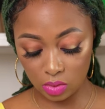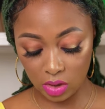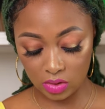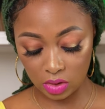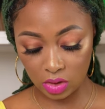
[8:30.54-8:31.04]

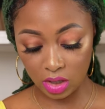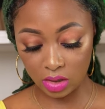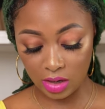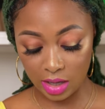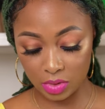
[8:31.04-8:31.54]
There's
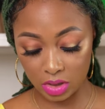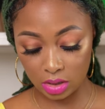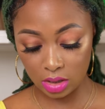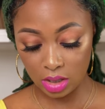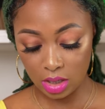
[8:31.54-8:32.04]
another
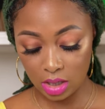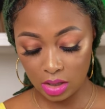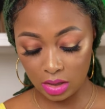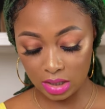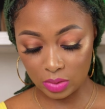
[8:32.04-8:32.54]
option.
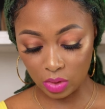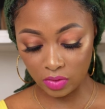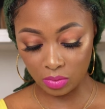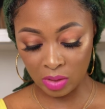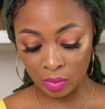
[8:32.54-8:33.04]
This one
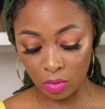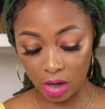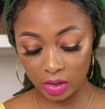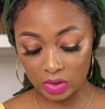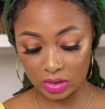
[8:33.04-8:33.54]
from Neiman
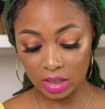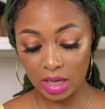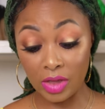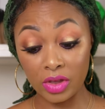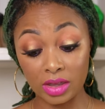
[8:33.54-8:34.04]
Marcus.
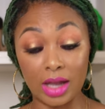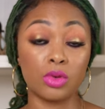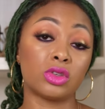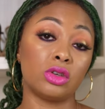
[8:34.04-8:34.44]
I think that one's